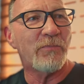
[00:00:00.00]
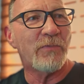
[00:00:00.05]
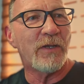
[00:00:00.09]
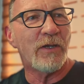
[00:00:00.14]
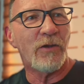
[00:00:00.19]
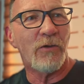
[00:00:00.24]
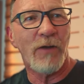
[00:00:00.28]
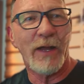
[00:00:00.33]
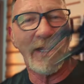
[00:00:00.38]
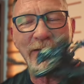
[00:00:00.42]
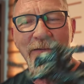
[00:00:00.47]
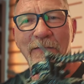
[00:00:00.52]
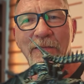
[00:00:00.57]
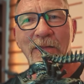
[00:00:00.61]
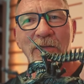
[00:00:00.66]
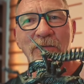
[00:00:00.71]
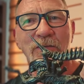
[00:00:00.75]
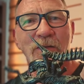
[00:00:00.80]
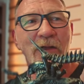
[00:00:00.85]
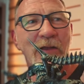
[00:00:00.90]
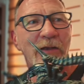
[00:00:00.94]
you know, I did
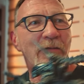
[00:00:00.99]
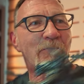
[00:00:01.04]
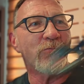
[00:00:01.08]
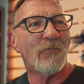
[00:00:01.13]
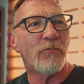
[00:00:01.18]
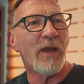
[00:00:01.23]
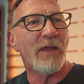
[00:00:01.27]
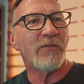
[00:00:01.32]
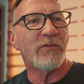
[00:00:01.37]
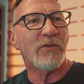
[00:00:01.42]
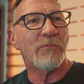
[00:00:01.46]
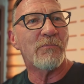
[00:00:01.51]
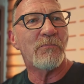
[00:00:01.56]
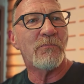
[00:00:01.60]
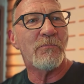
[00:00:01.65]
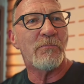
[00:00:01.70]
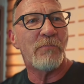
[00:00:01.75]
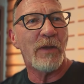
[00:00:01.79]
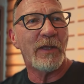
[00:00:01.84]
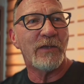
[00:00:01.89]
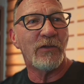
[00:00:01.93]
this on resin,
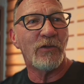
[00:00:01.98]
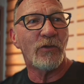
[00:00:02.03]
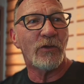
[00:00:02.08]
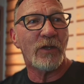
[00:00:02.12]
but you